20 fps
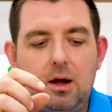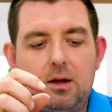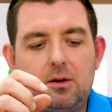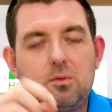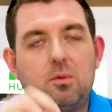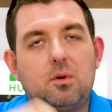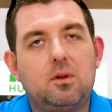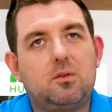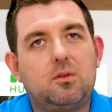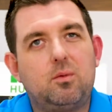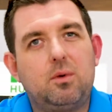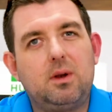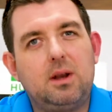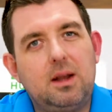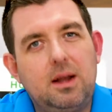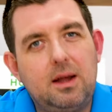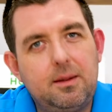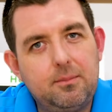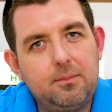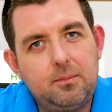just wanted to really
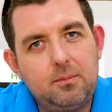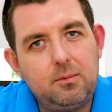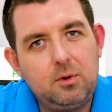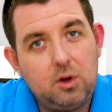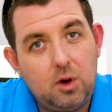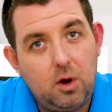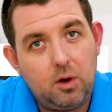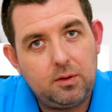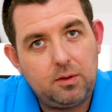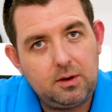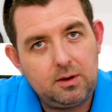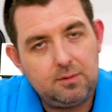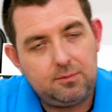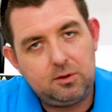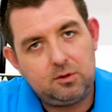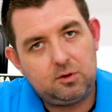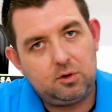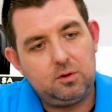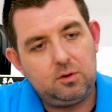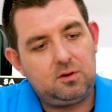let you know that if
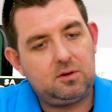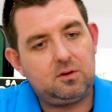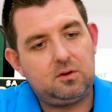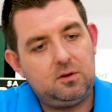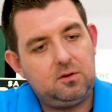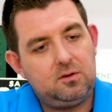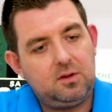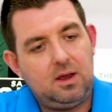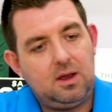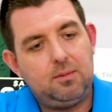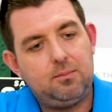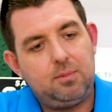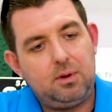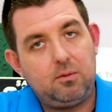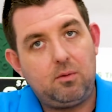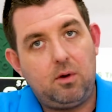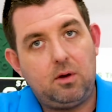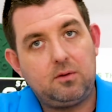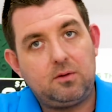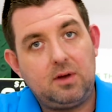you're choosing to use MP
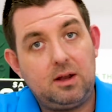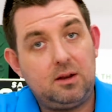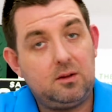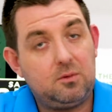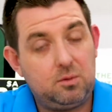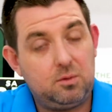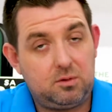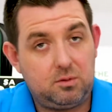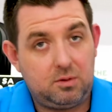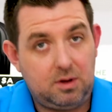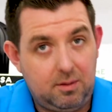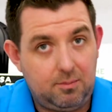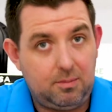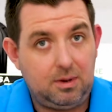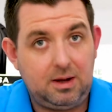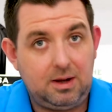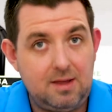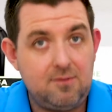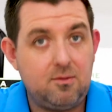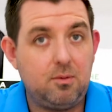rotators, which are an
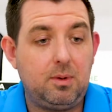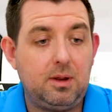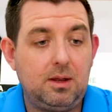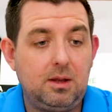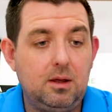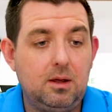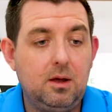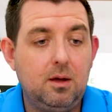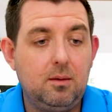unbelievably